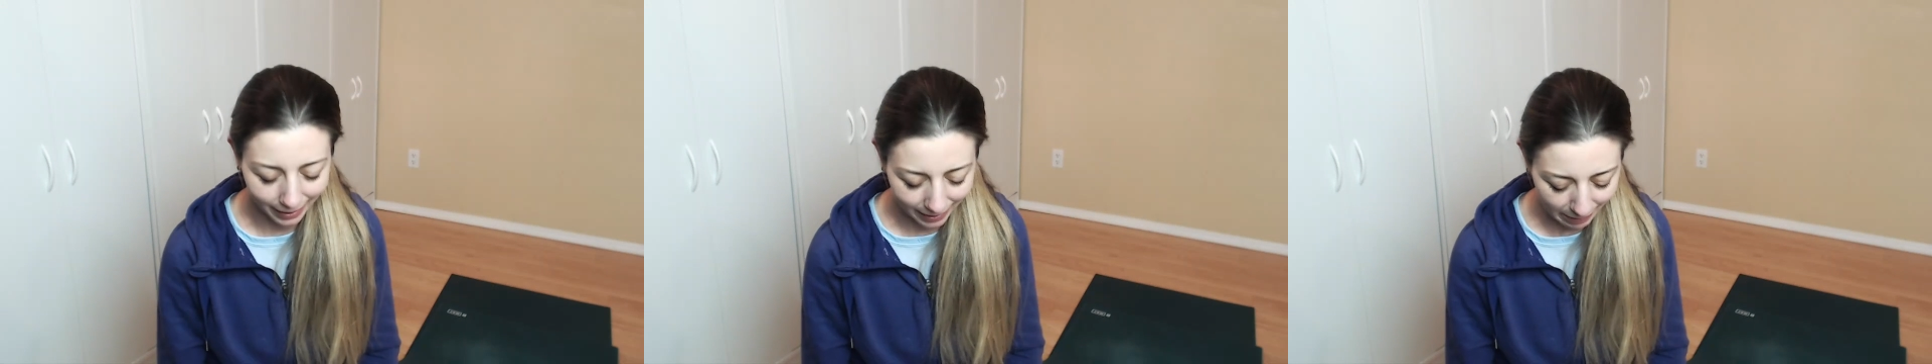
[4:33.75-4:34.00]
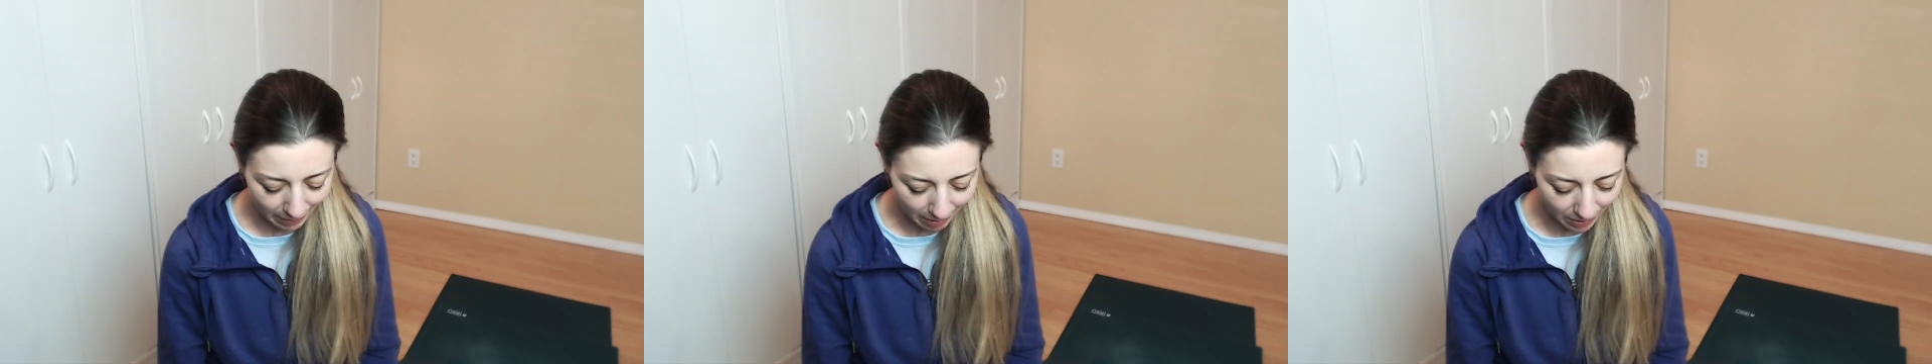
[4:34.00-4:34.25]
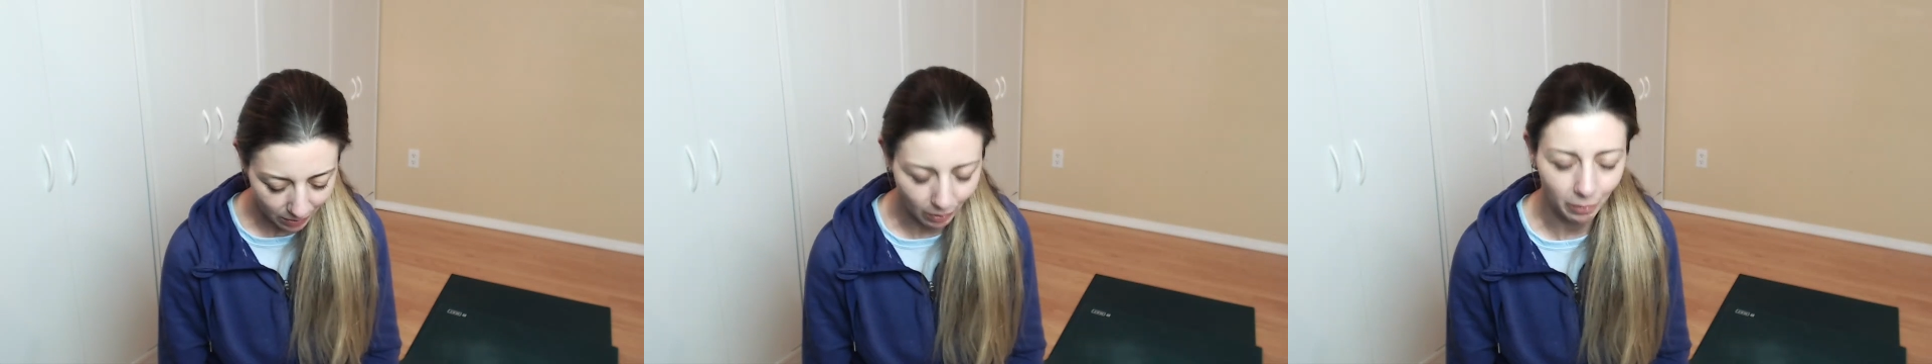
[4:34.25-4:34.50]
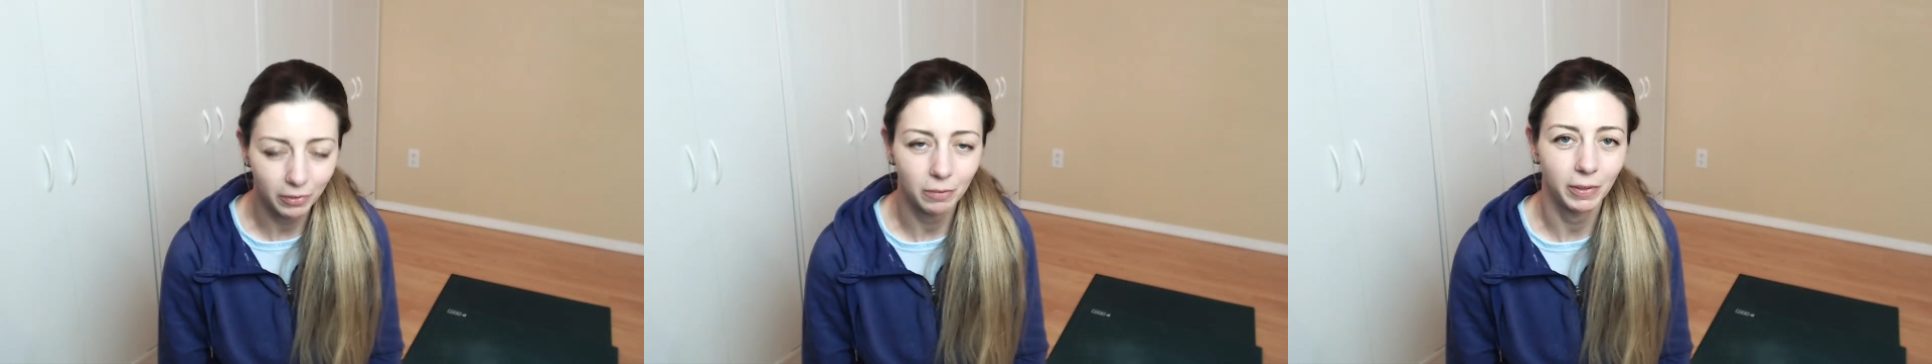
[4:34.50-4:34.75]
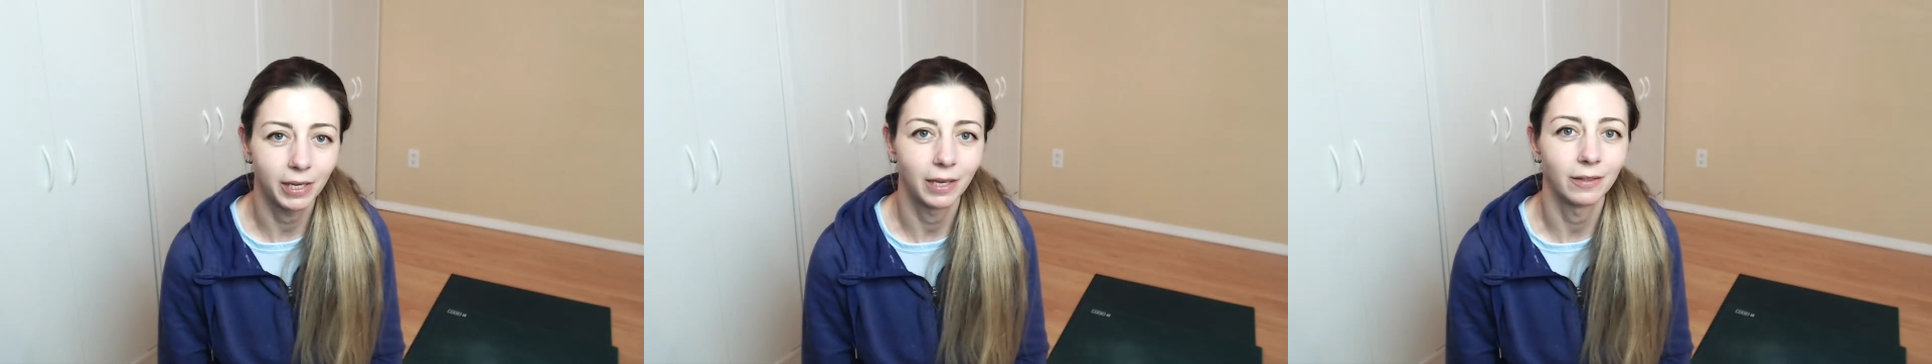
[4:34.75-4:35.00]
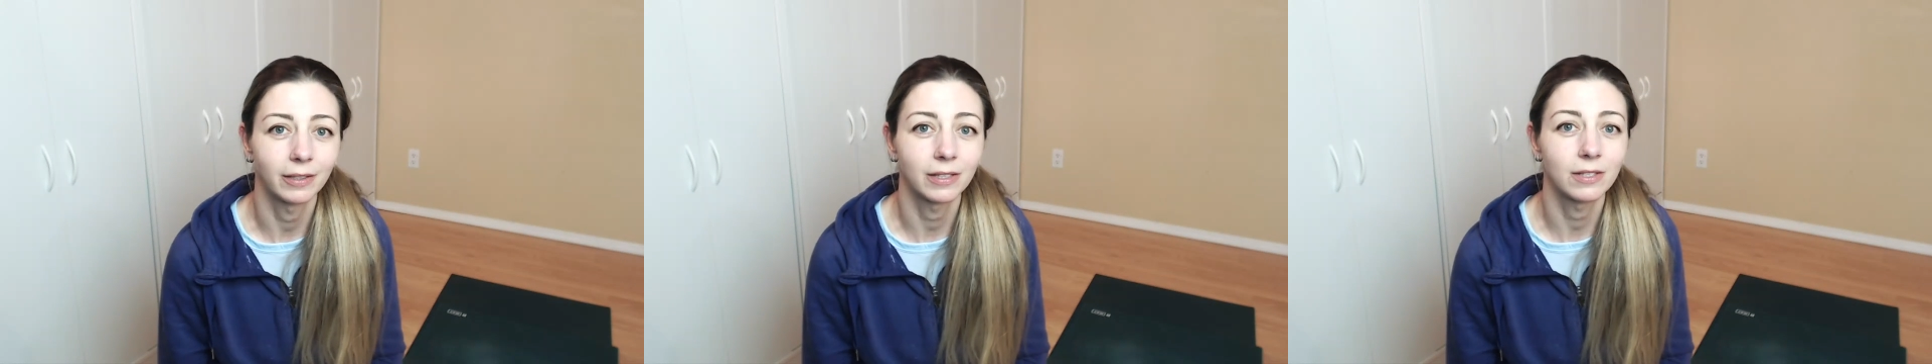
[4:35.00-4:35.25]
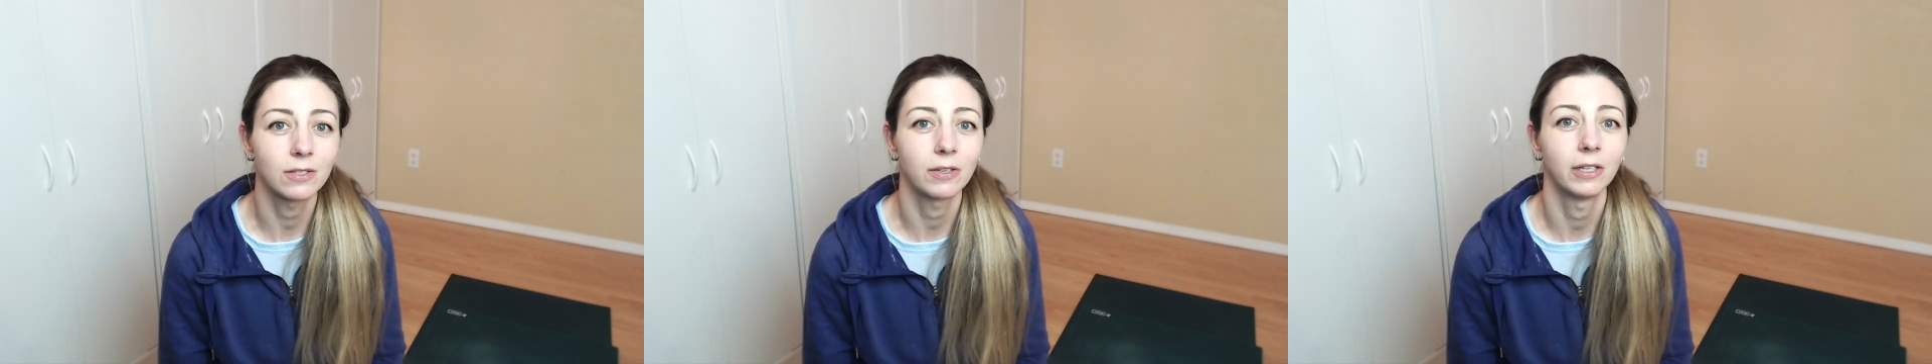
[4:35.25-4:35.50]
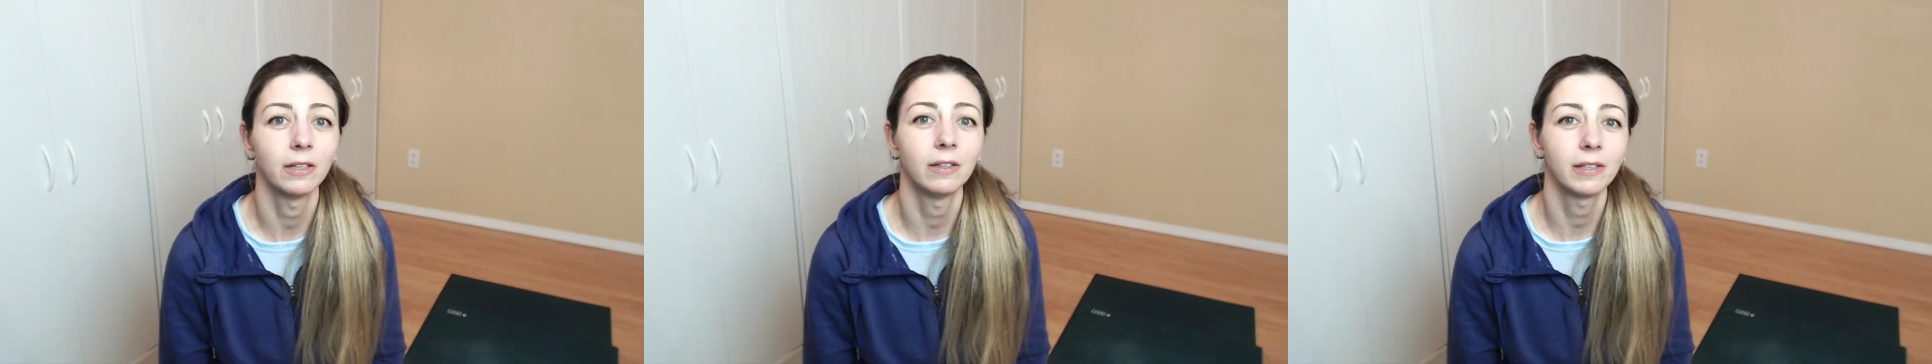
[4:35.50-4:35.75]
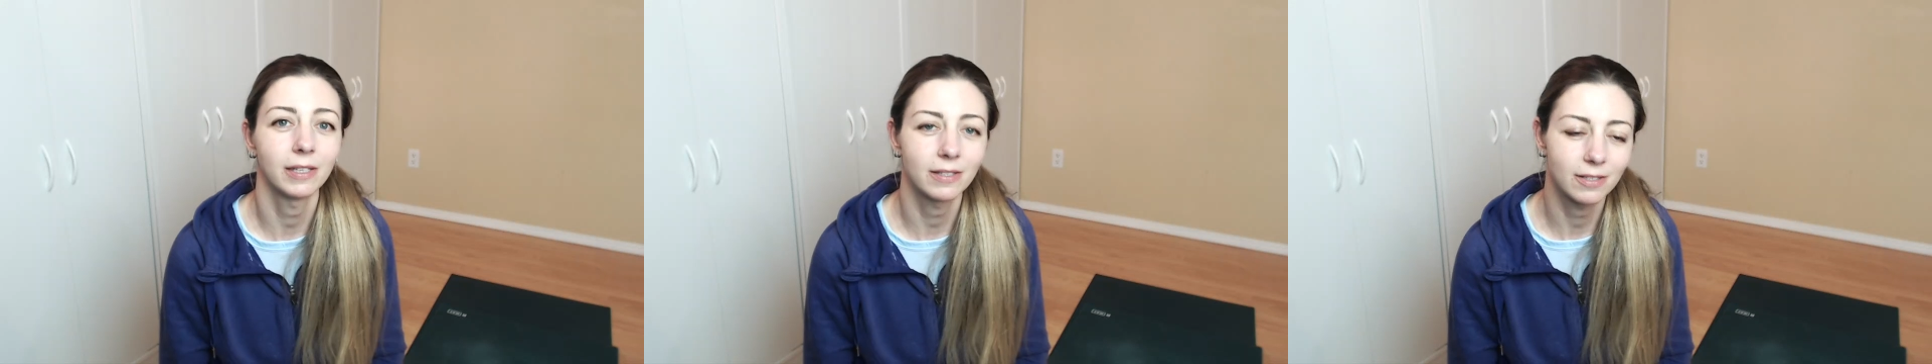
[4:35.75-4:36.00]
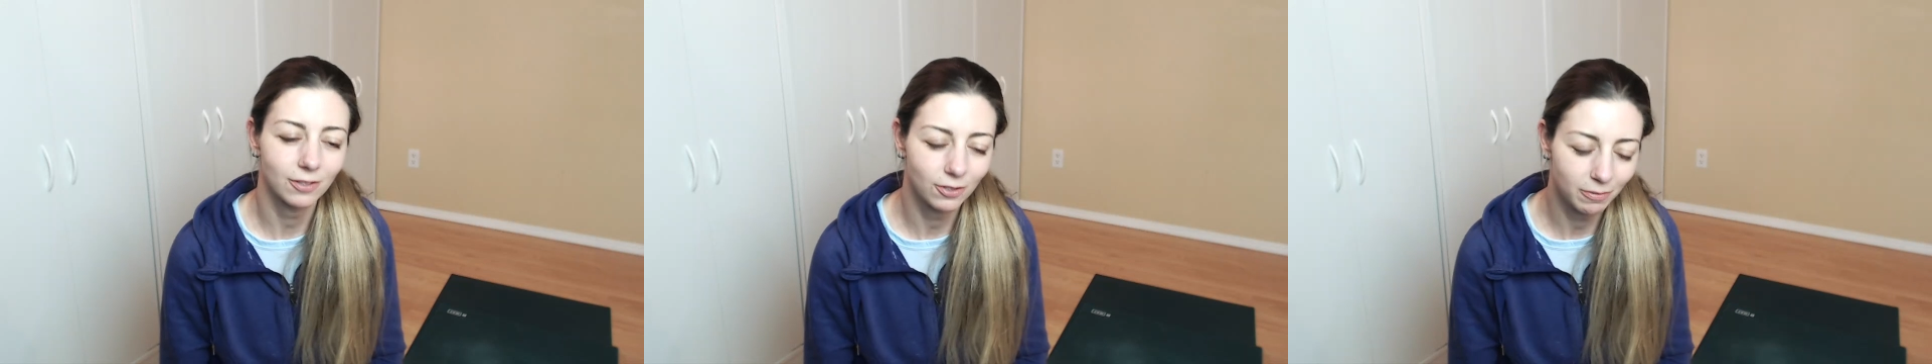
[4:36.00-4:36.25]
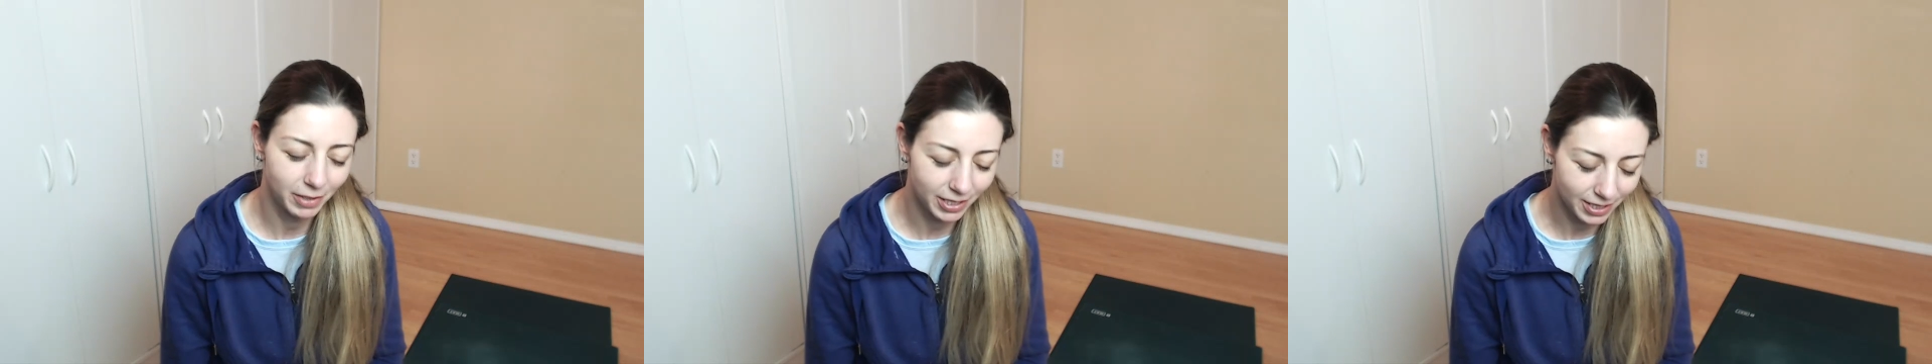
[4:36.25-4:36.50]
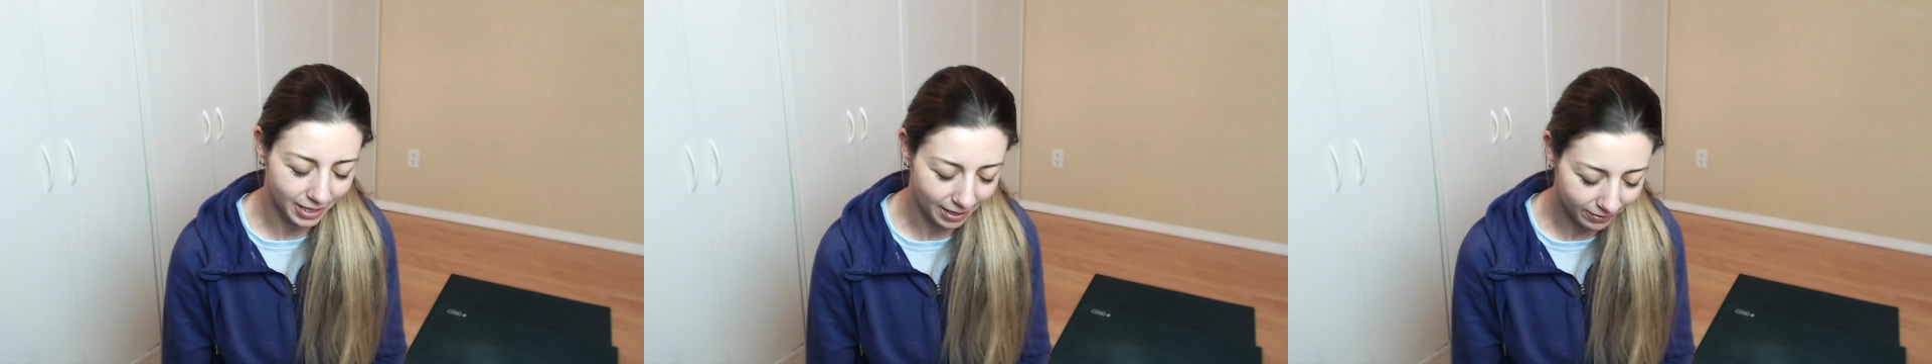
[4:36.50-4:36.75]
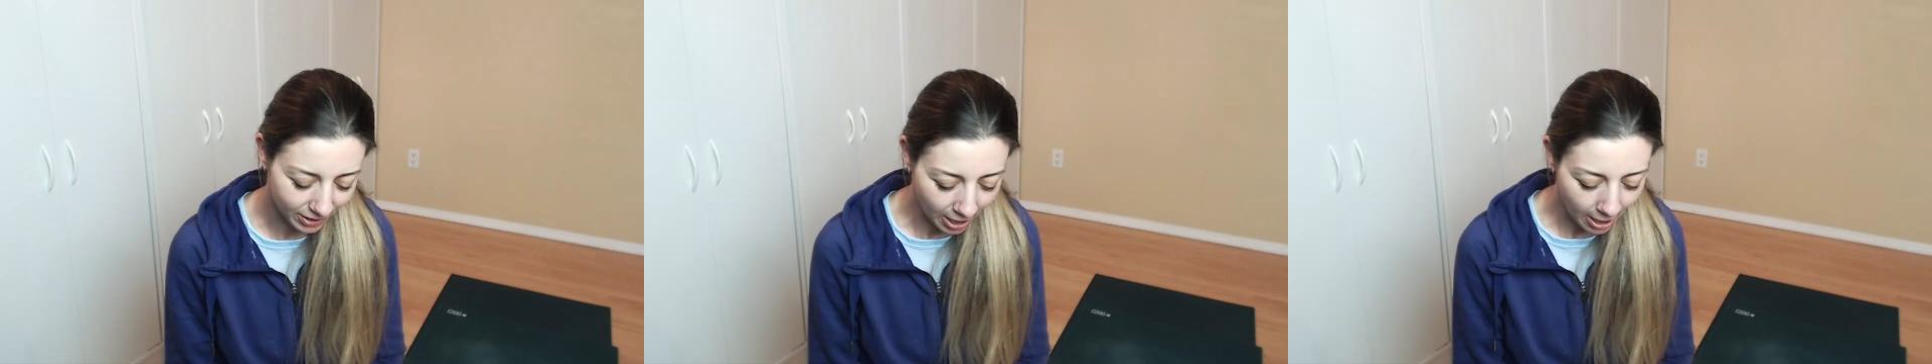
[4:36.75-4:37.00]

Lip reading: And then maybe you open them again, look at the screen. Oh yeah, still 2 minutes left.